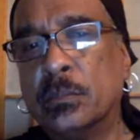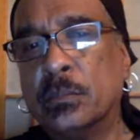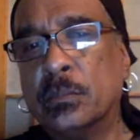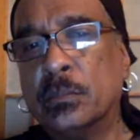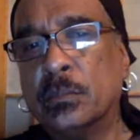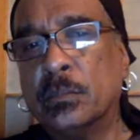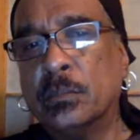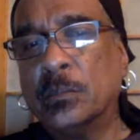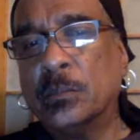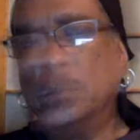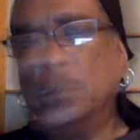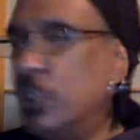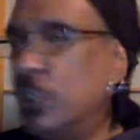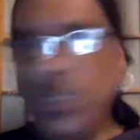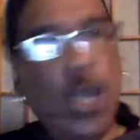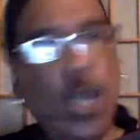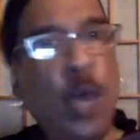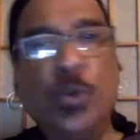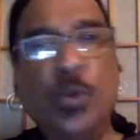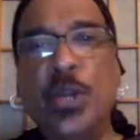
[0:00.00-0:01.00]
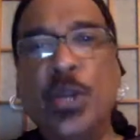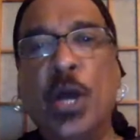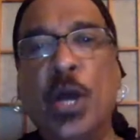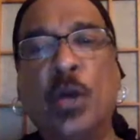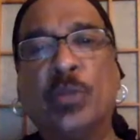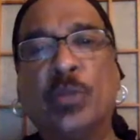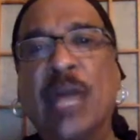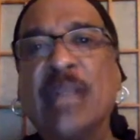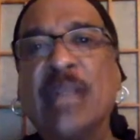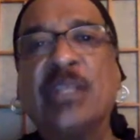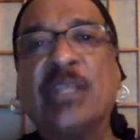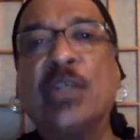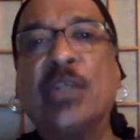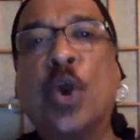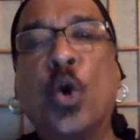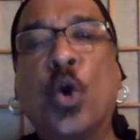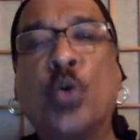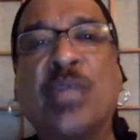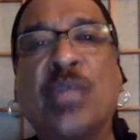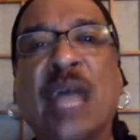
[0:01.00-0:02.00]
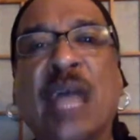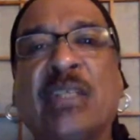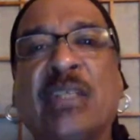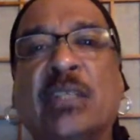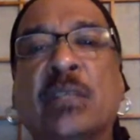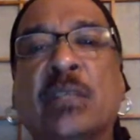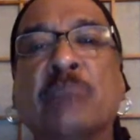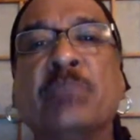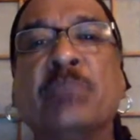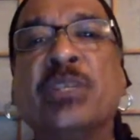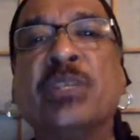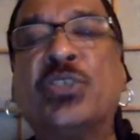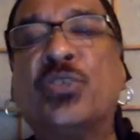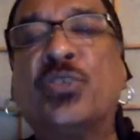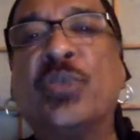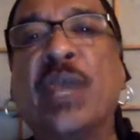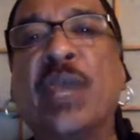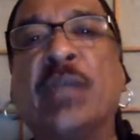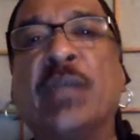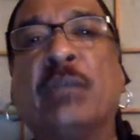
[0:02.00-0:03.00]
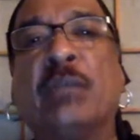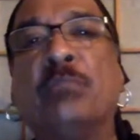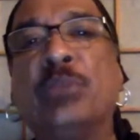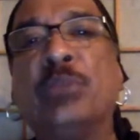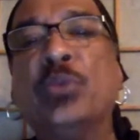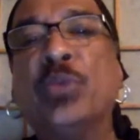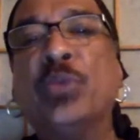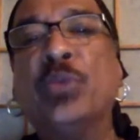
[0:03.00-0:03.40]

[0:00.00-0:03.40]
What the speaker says: You don't know. That's the mystery and the beauty.